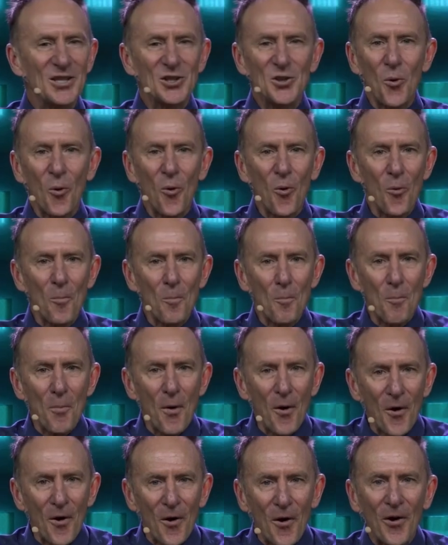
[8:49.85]
It's all
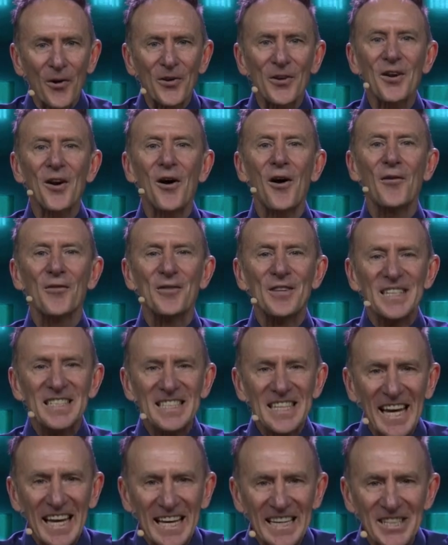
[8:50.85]
part of
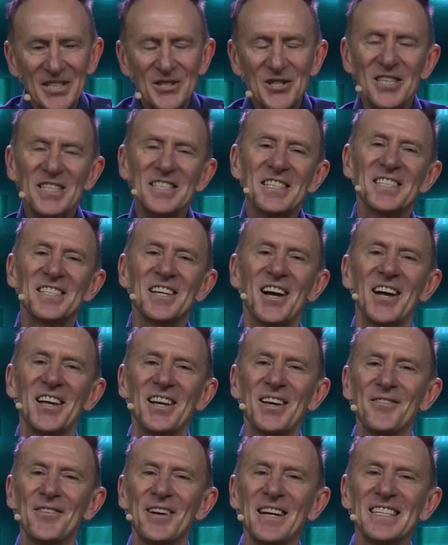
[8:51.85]
this energy
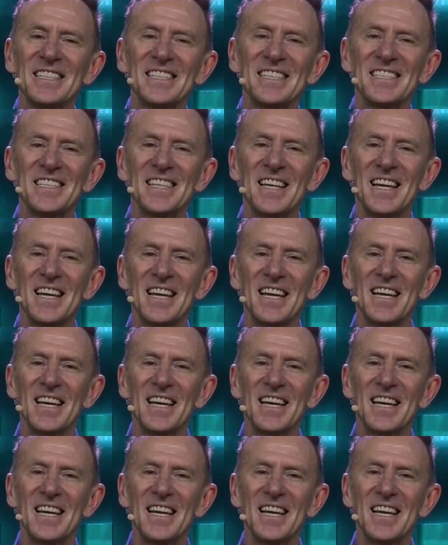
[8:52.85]
inside of us.